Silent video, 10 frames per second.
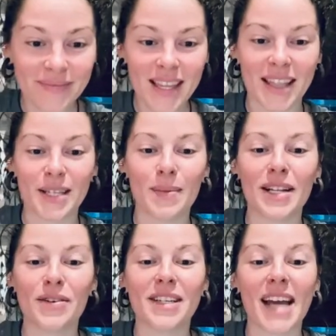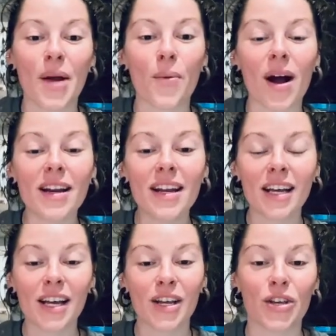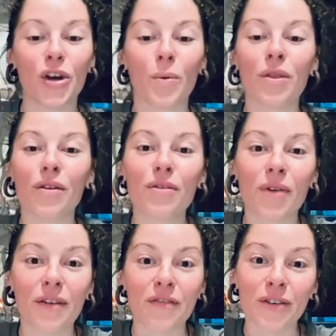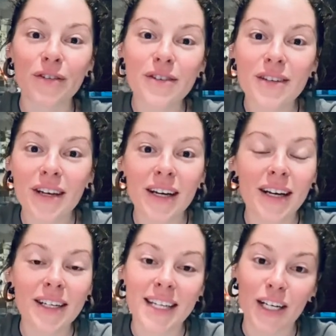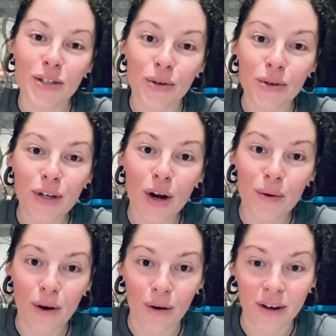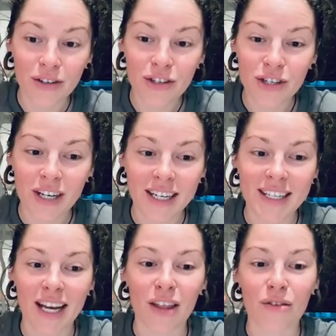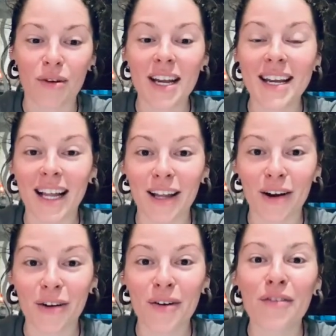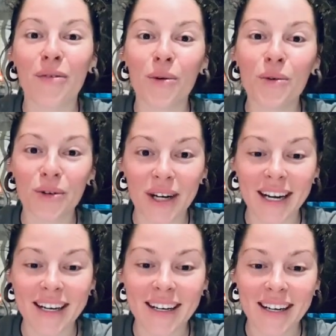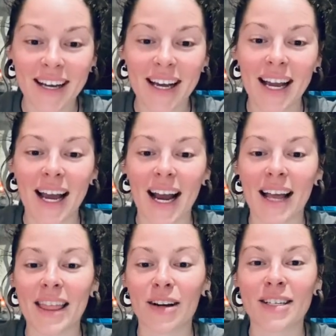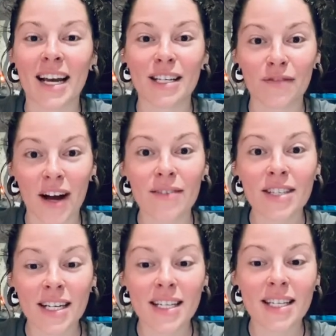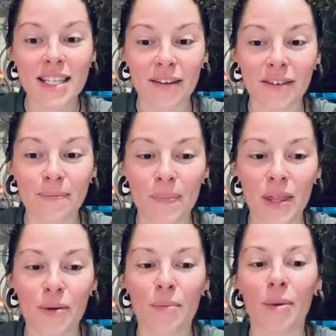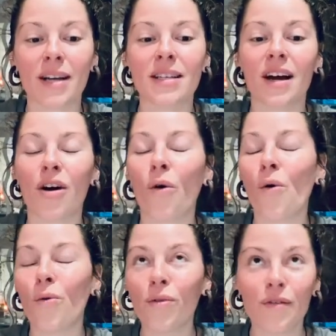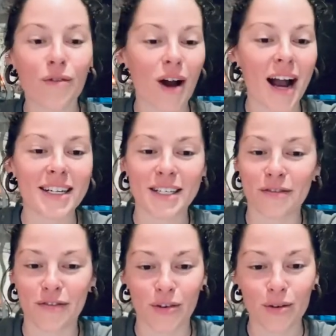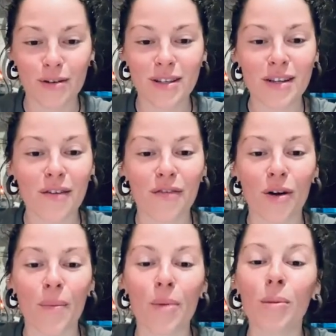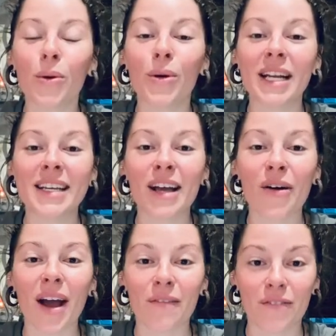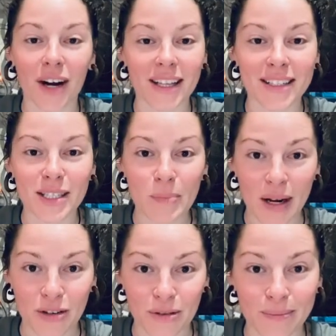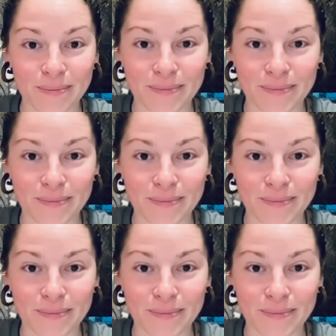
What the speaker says: This means on day 1, you go with only red foods. Day 2, you go with orange. Day 3, yellow, 4, green. And then on days 5, 6, and 7, you embrace all the varieties of foods from the blue, indigo, and violet spectrum.